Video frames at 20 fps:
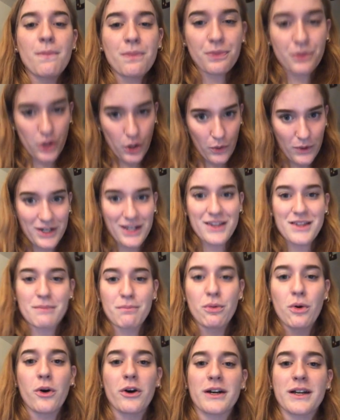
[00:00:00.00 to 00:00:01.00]
though it is
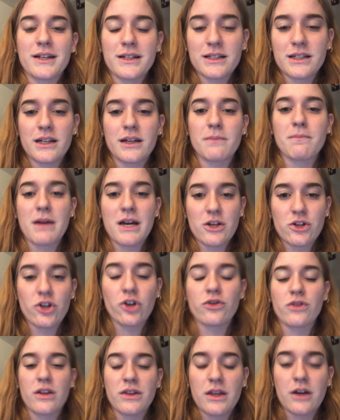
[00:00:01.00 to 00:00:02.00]
important to make sure
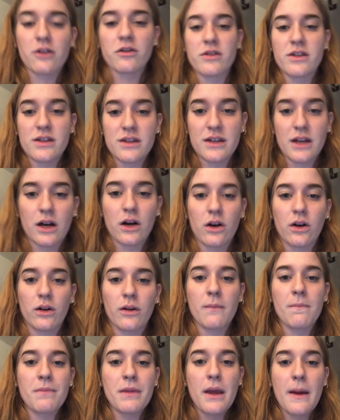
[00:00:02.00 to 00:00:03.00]
that they're still
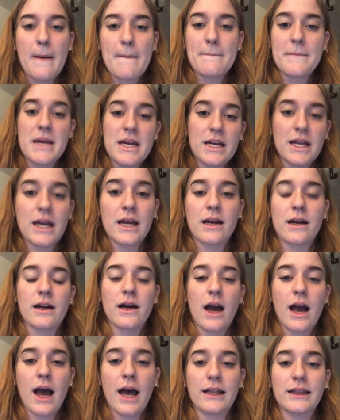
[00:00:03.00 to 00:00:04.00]
meeting
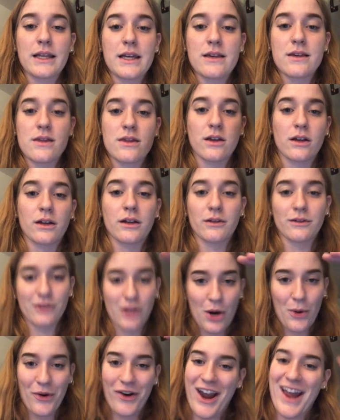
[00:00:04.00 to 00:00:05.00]
at least the
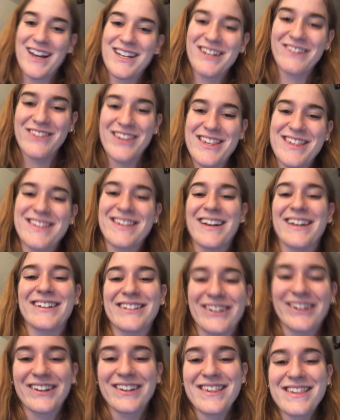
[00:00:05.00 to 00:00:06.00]
lower end of the
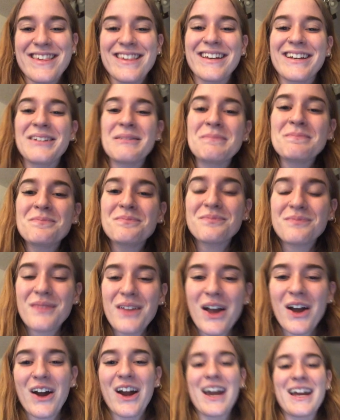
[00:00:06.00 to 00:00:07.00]
standards.
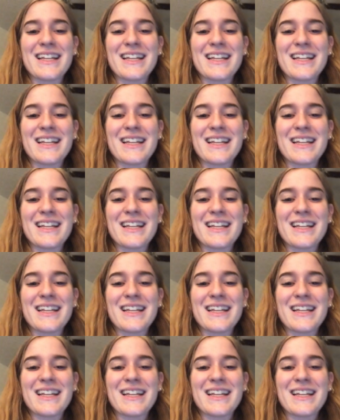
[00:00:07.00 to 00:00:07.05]
All right,